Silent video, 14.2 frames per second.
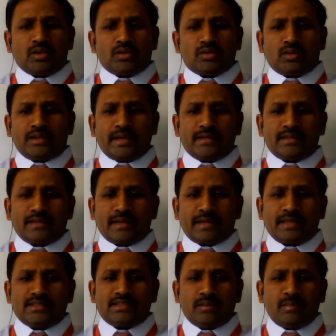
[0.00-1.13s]
So that is
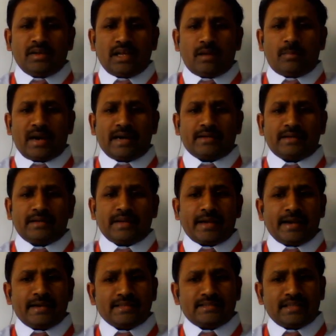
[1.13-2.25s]
again similar pattern
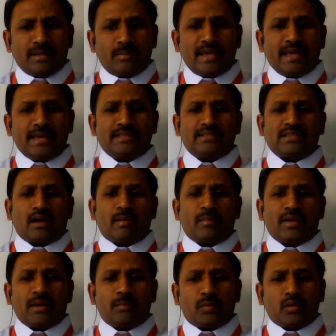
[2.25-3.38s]
and same exam
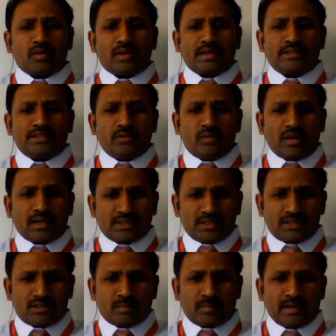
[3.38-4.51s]
and progressive
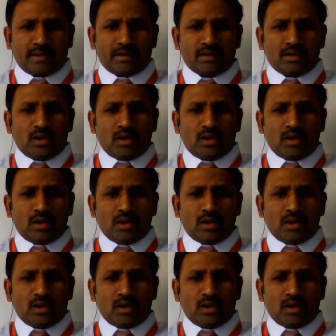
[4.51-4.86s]
assessment.